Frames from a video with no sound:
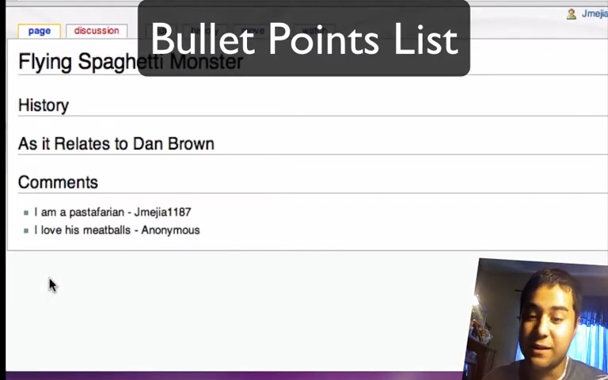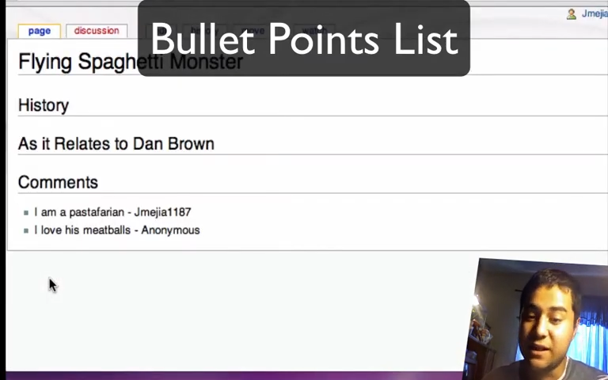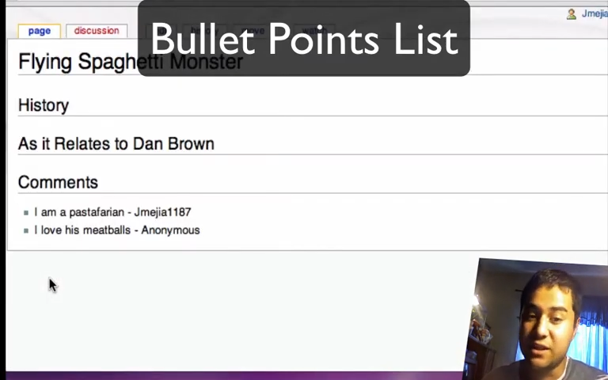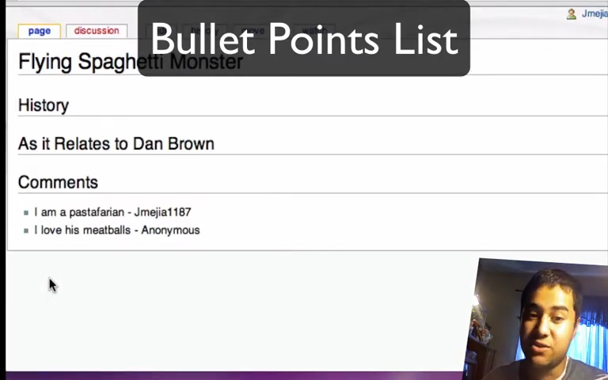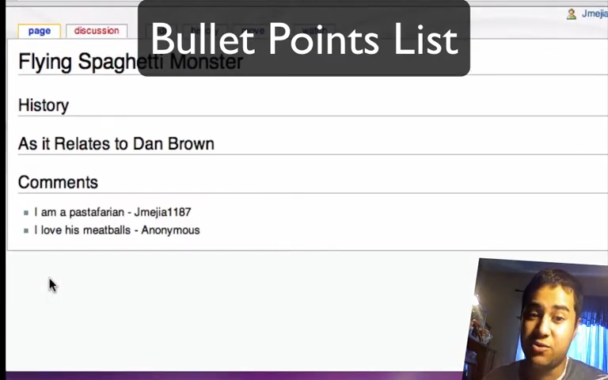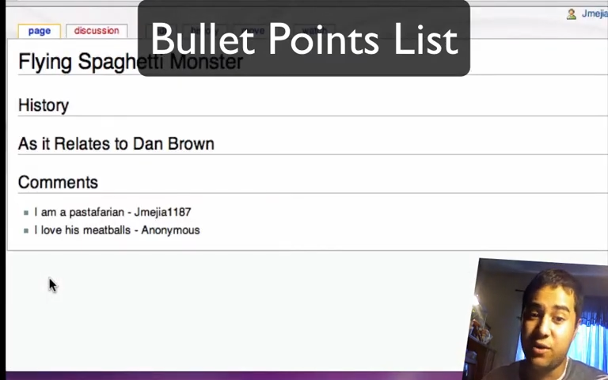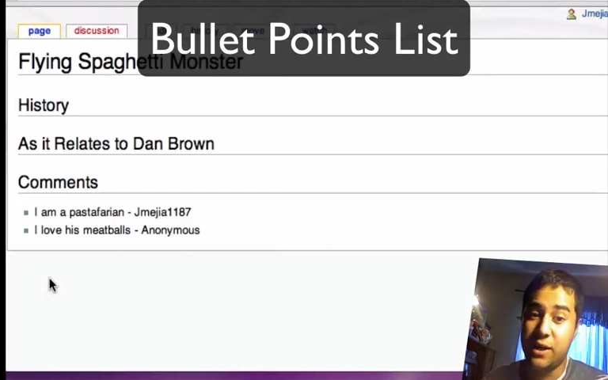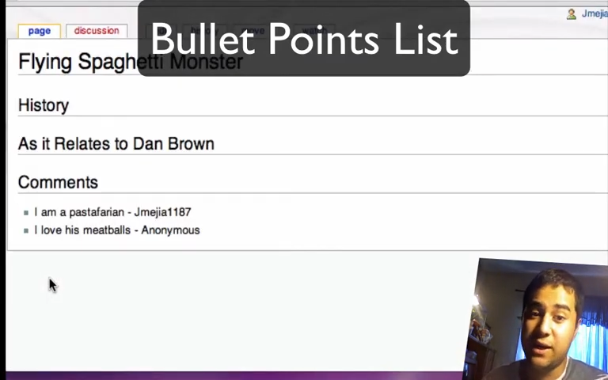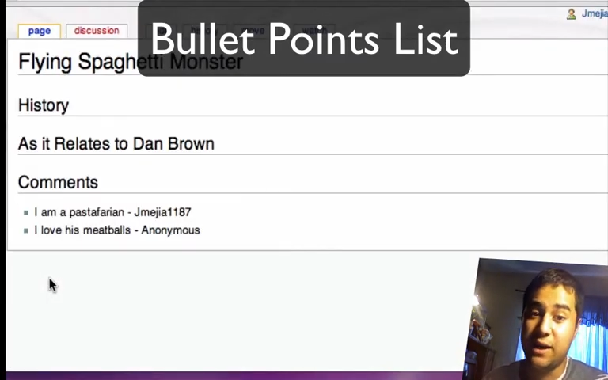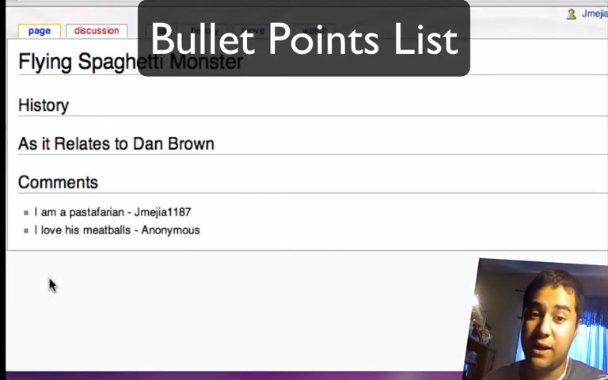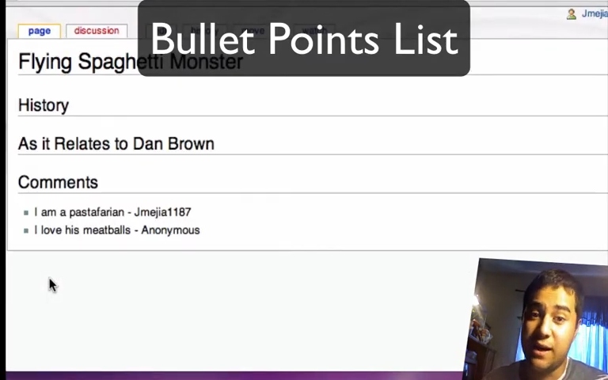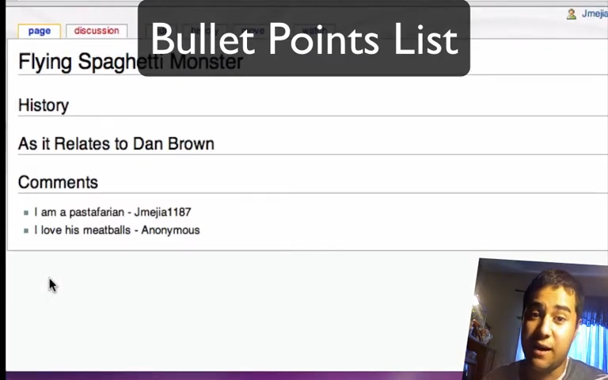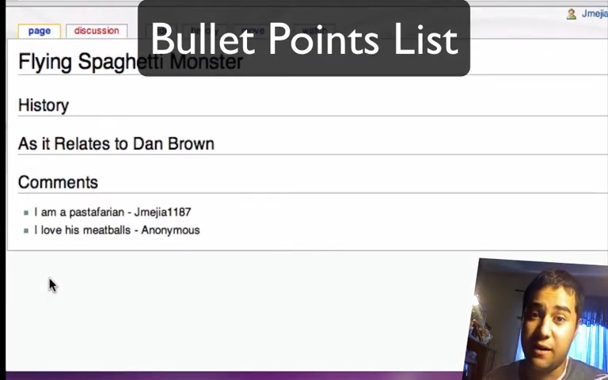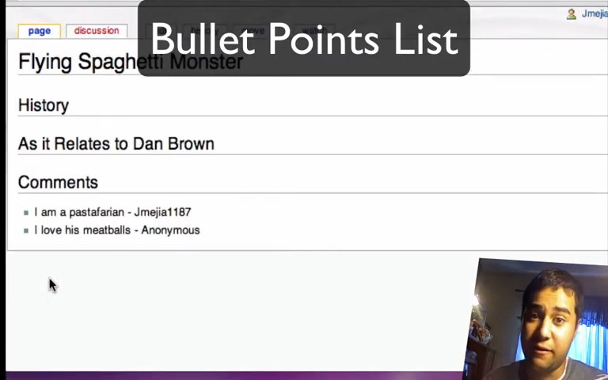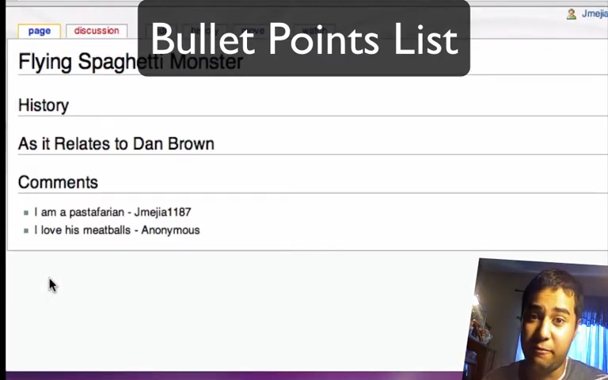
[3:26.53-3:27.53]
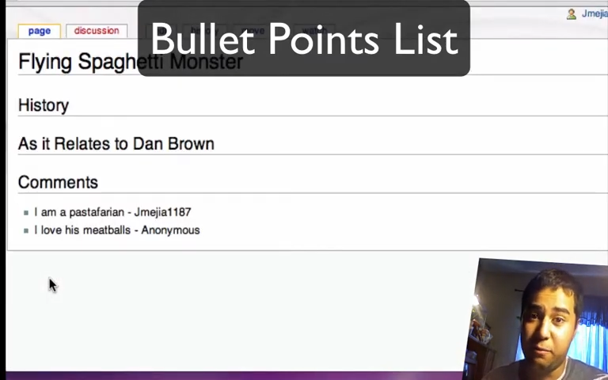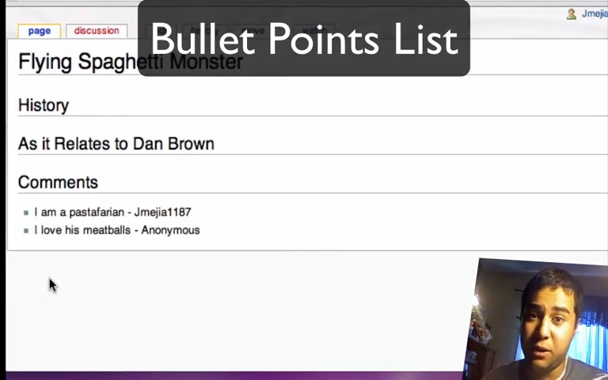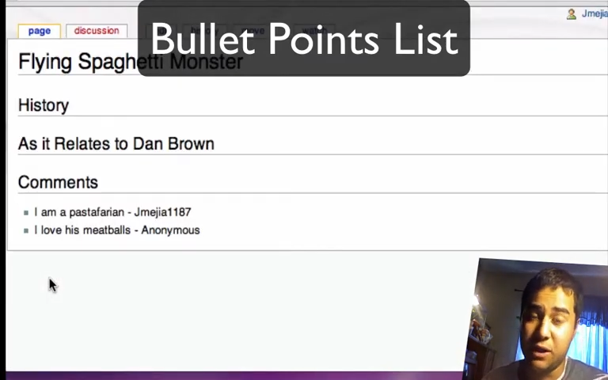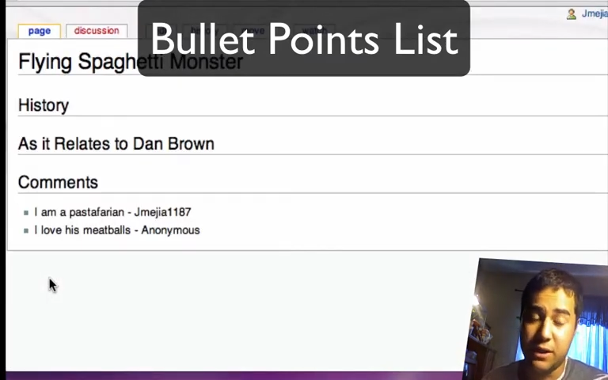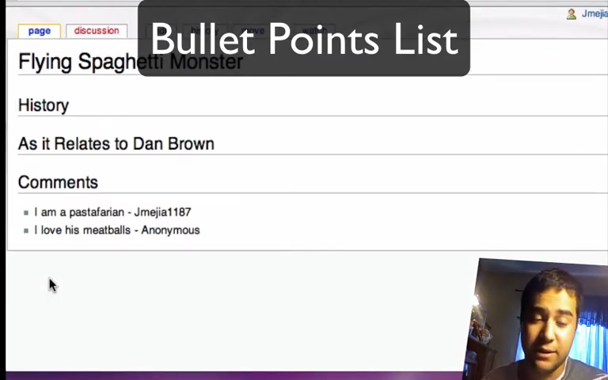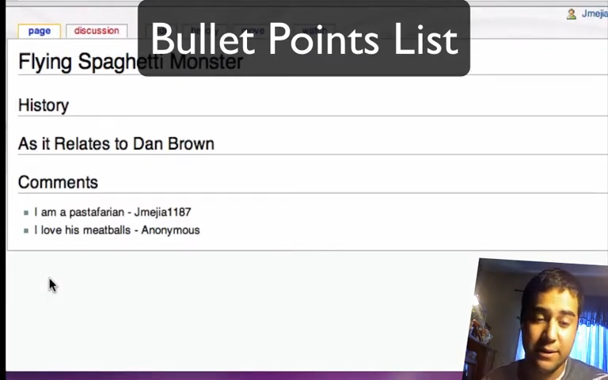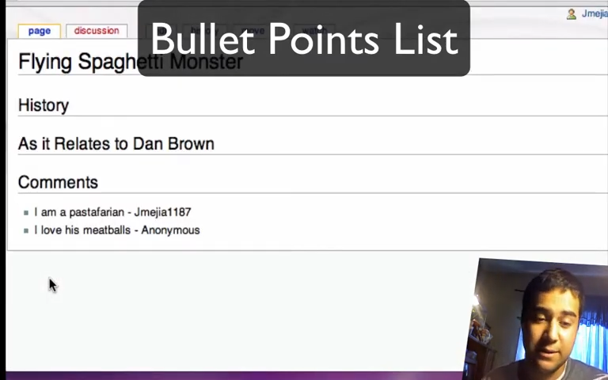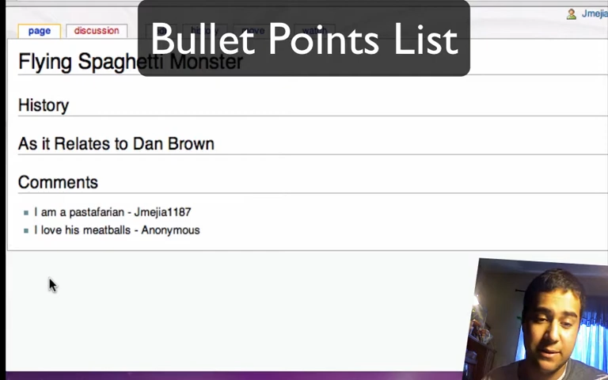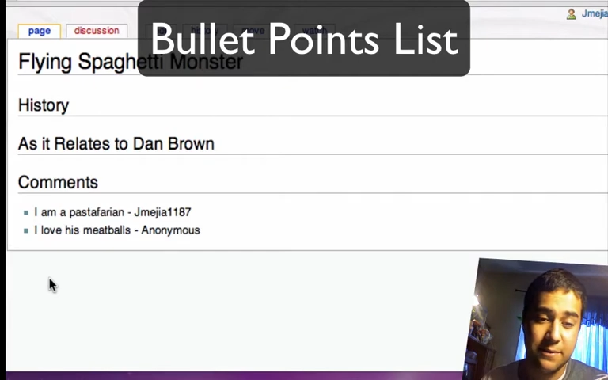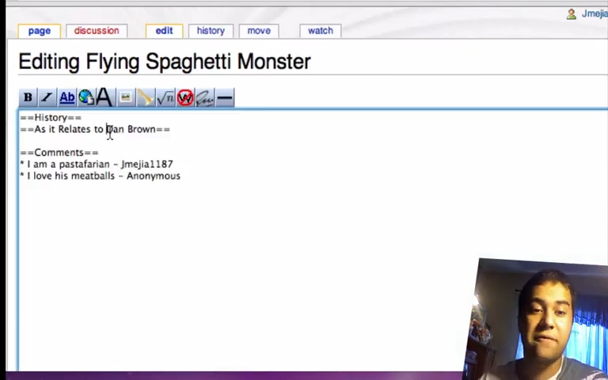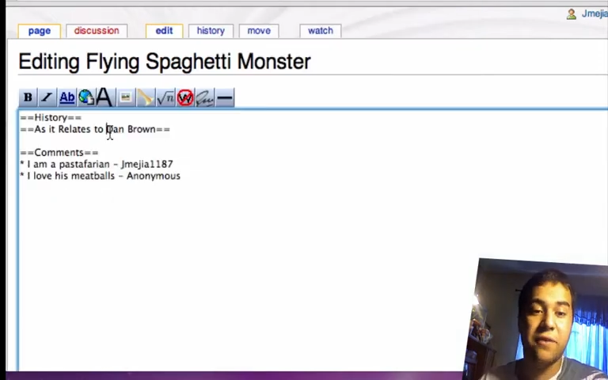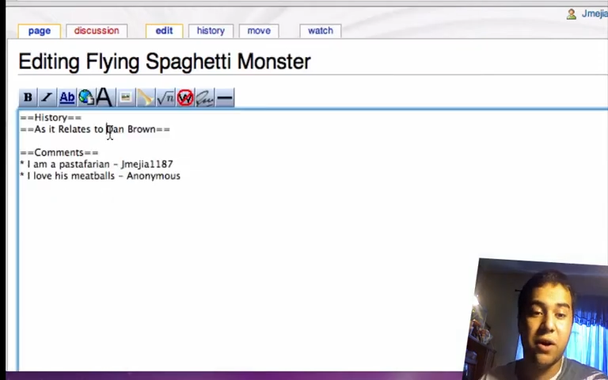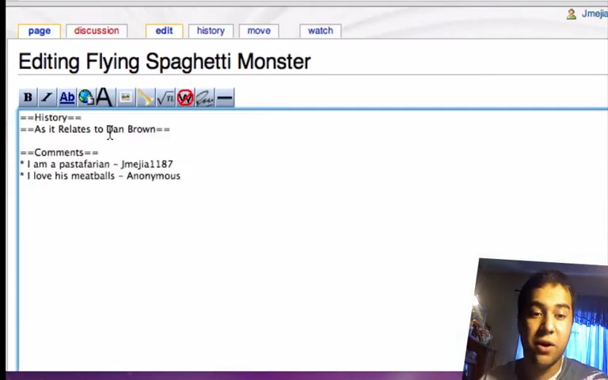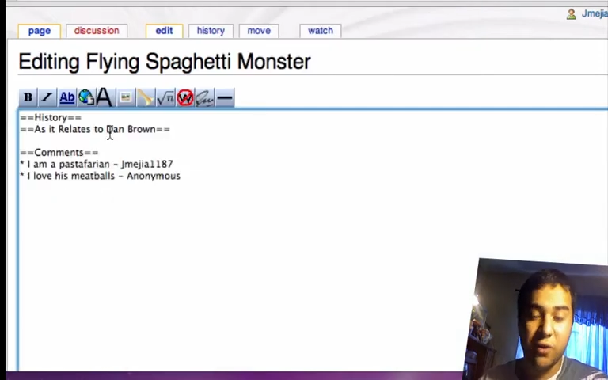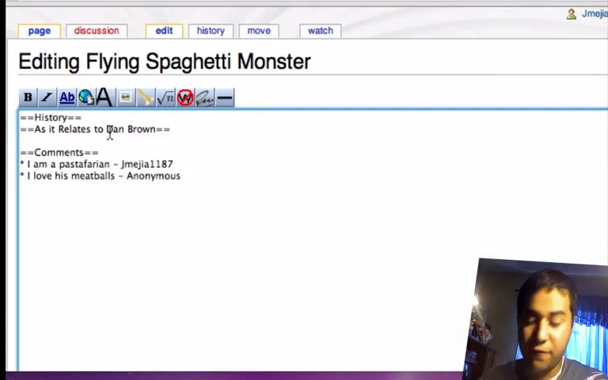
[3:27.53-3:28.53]
that's created out of bullets.
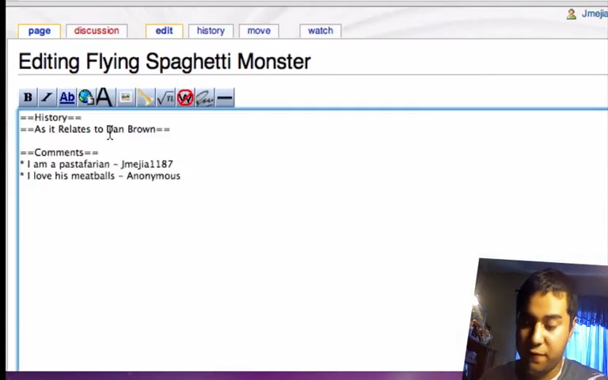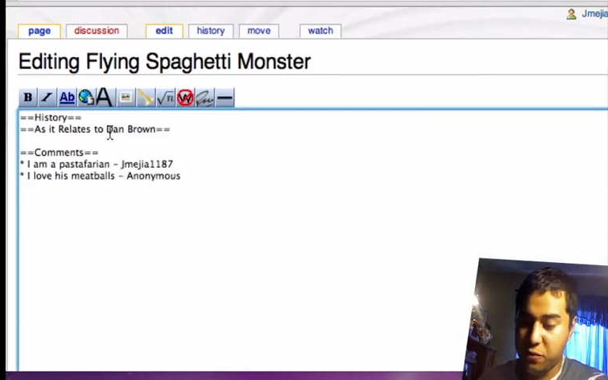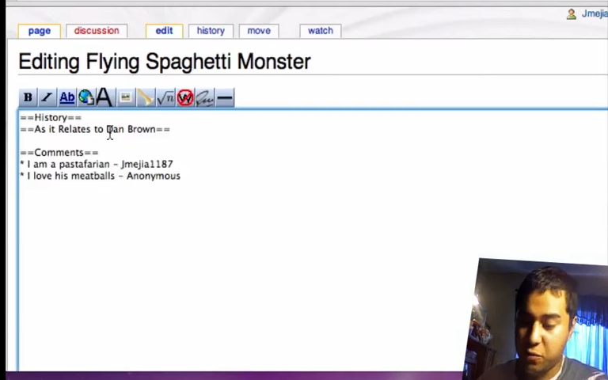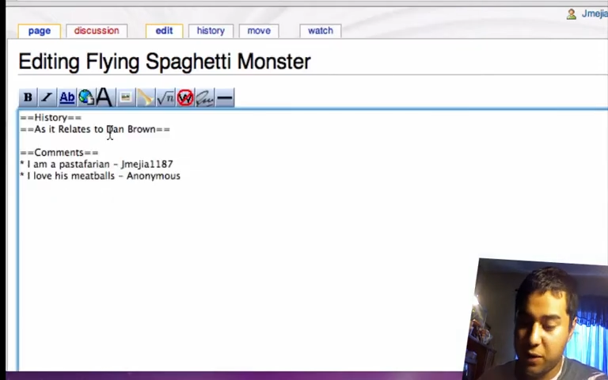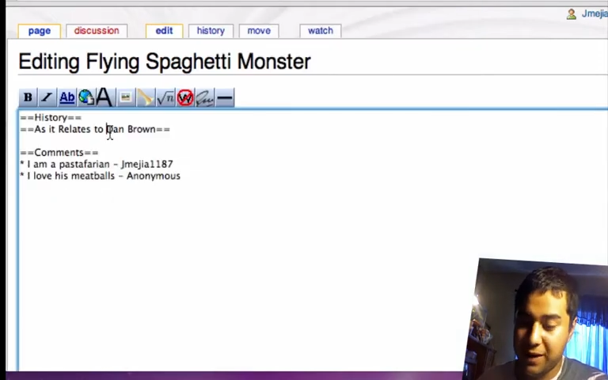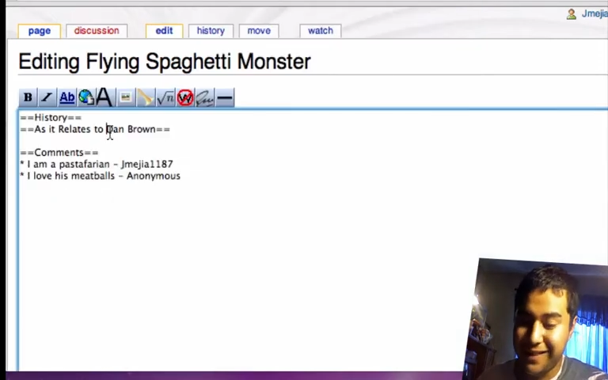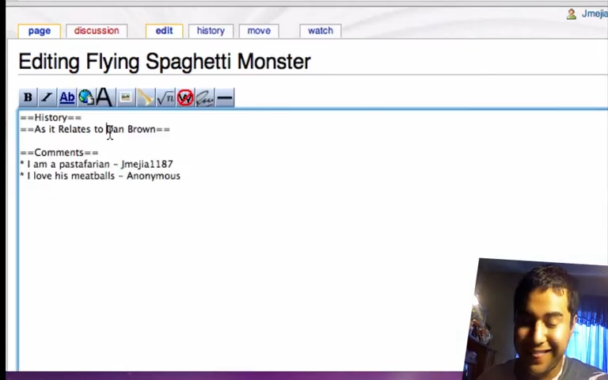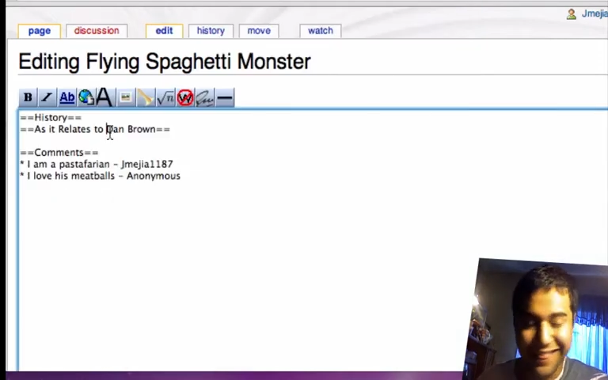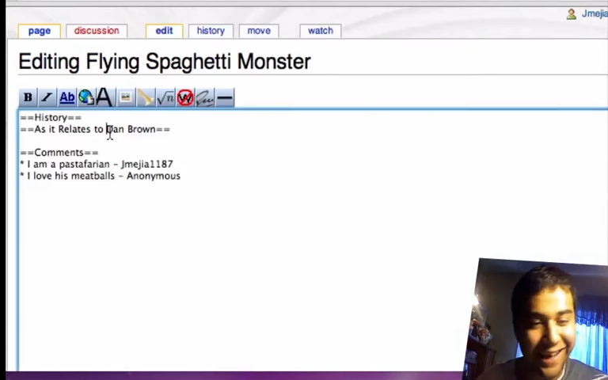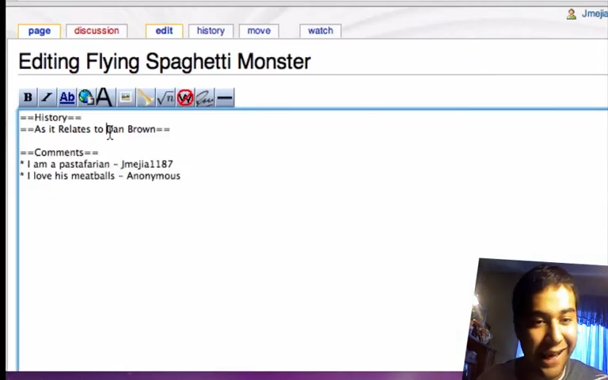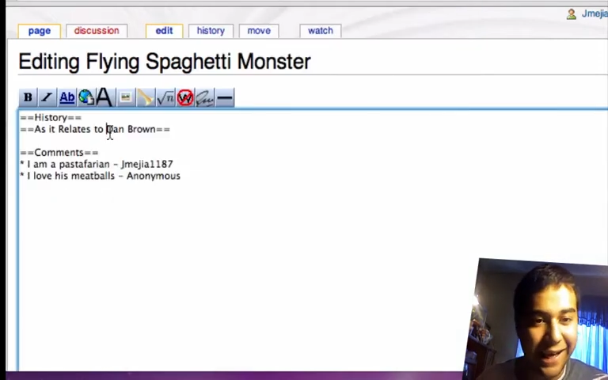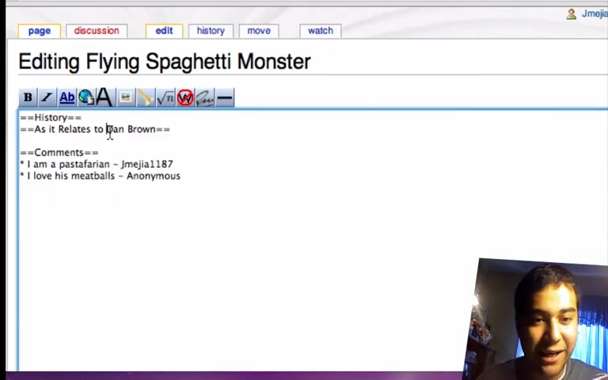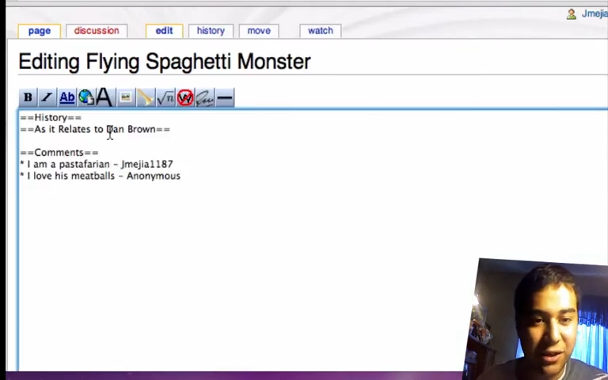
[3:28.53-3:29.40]
If you want to link